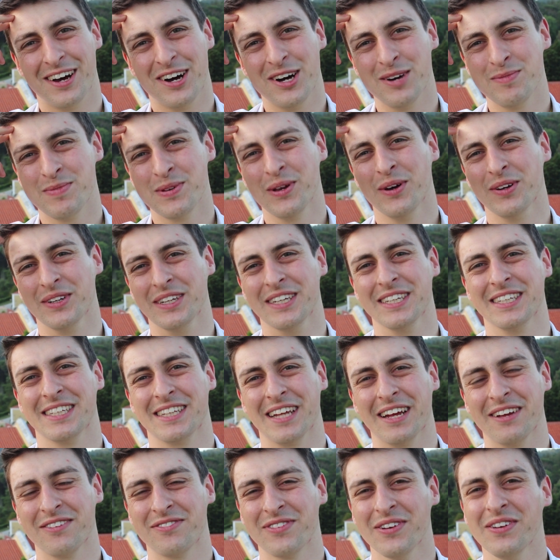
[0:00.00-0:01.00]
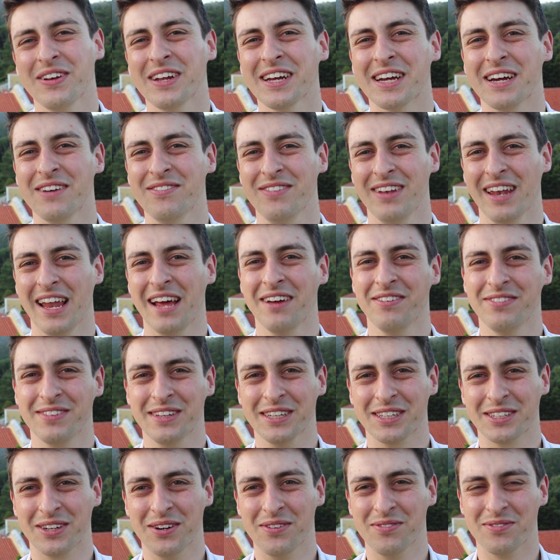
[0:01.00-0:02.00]
I'll be honest, I feel like I've
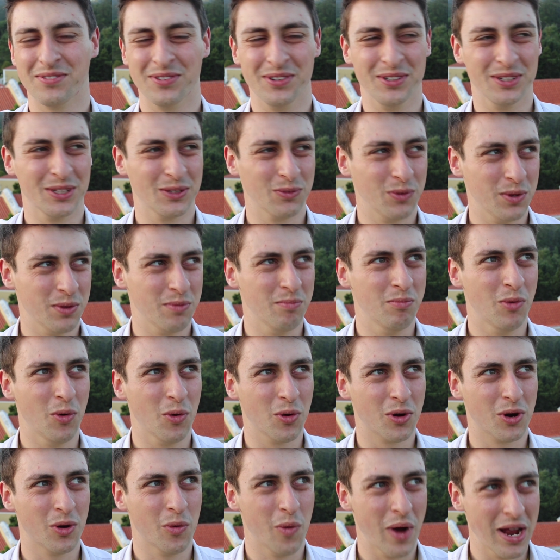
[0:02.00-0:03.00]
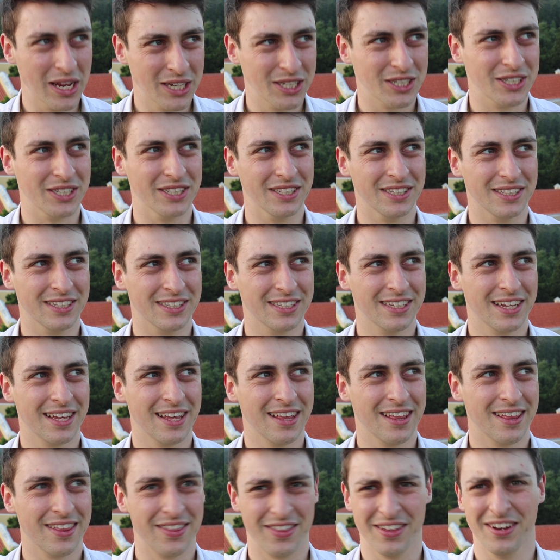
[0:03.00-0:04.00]
left this conference with more questions
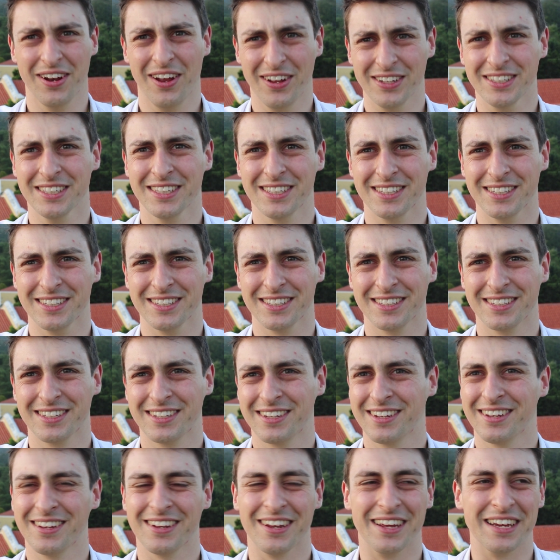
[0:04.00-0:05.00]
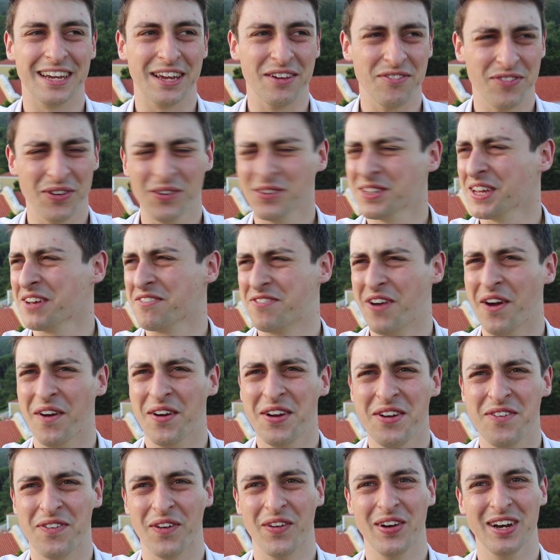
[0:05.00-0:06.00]
than answers. Like, it feels like
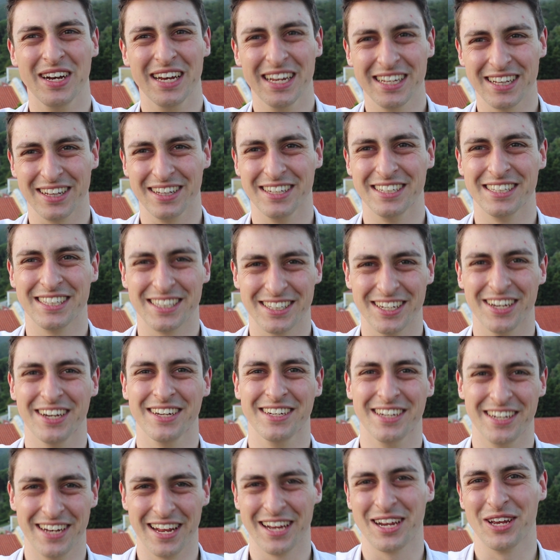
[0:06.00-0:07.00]
very, very little is certain in